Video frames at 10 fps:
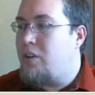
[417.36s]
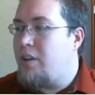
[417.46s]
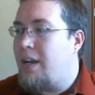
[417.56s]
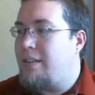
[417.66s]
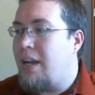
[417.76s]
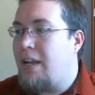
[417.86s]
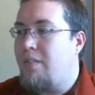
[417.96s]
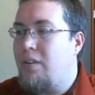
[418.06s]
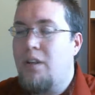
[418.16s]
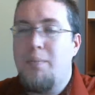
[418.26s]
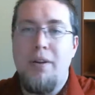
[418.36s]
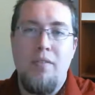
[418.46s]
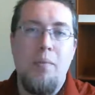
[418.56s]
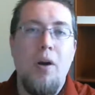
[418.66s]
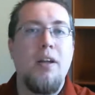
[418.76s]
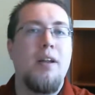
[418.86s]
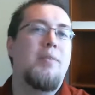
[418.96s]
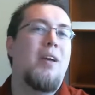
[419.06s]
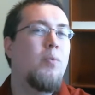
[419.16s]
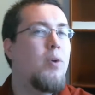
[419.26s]
you guys that, give you a little bit of a market
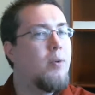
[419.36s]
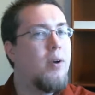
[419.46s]
update where